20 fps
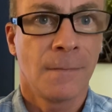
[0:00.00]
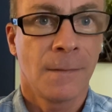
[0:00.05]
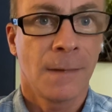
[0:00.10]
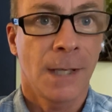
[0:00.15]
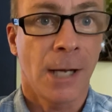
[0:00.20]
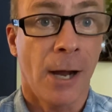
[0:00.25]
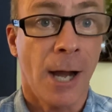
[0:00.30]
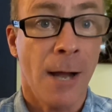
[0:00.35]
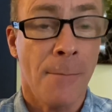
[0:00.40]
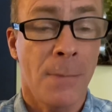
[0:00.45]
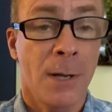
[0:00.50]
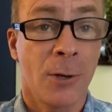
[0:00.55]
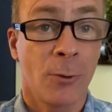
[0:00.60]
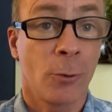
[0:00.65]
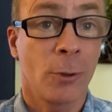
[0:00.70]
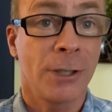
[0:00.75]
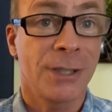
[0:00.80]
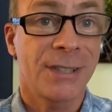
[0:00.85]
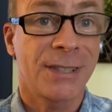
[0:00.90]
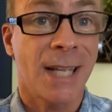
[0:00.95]
Now, I've been in
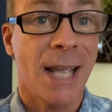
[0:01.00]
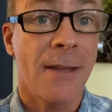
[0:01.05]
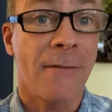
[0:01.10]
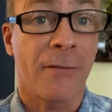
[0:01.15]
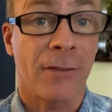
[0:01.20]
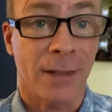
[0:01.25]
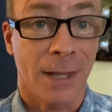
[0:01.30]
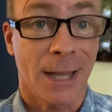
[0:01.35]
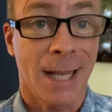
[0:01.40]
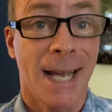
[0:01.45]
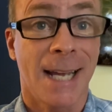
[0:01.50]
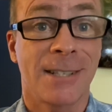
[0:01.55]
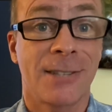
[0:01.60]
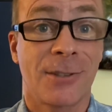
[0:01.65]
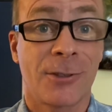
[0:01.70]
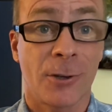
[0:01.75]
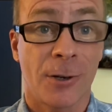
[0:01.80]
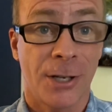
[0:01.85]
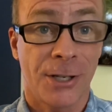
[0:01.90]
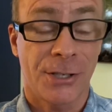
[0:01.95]
real estate for the
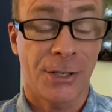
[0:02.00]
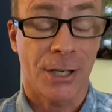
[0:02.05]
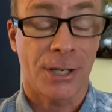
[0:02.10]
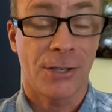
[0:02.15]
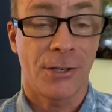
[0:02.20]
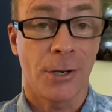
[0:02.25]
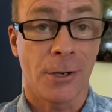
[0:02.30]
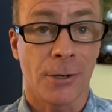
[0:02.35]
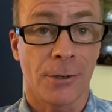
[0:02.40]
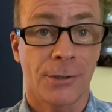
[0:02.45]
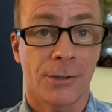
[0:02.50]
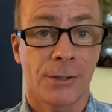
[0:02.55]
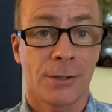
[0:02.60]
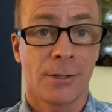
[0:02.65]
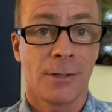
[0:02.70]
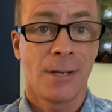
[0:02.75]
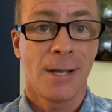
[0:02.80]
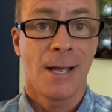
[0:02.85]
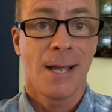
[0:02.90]
last 36 years,